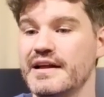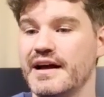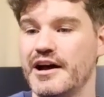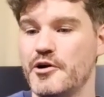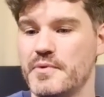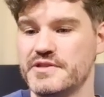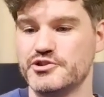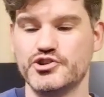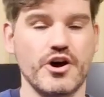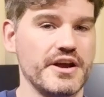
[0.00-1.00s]
and the
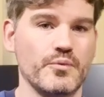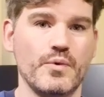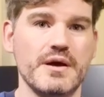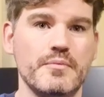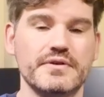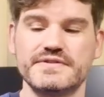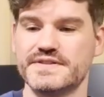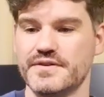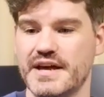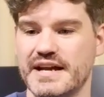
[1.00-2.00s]
giant whip.
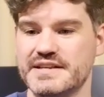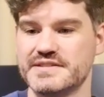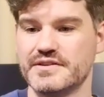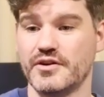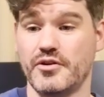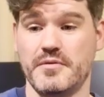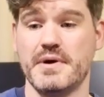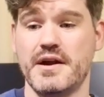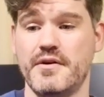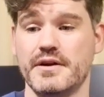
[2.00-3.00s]
So that is the
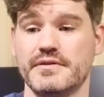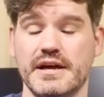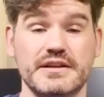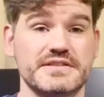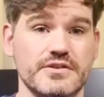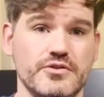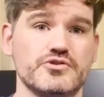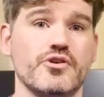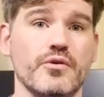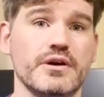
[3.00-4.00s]
Chimera and is the
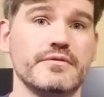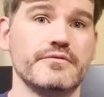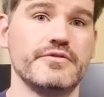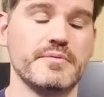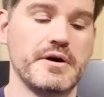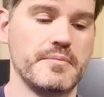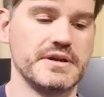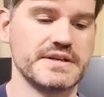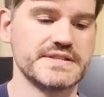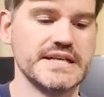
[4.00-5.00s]
controller for the
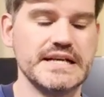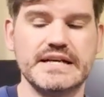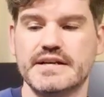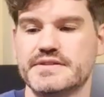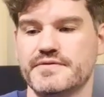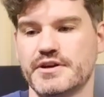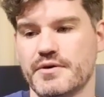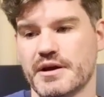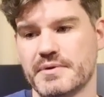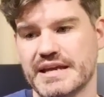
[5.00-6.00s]
Pupniks. So if you're
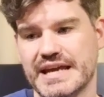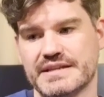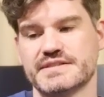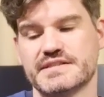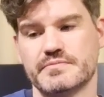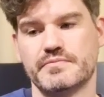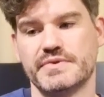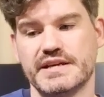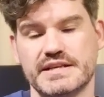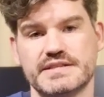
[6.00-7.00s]
going up against
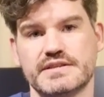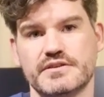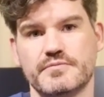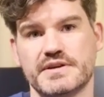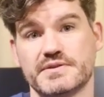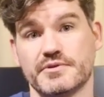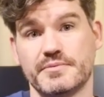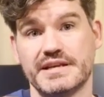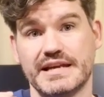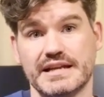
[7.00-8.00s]
these, you basically want
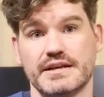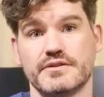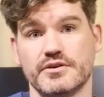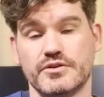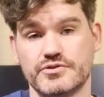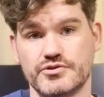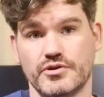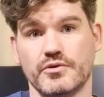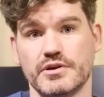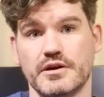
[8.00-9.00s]
to be killing the
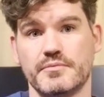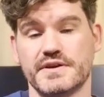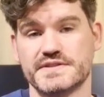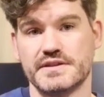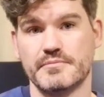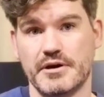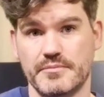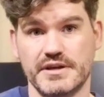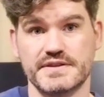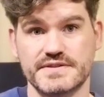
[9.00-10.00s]
controller, because then the
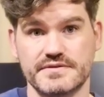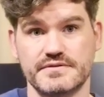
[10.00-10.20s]
Pupniks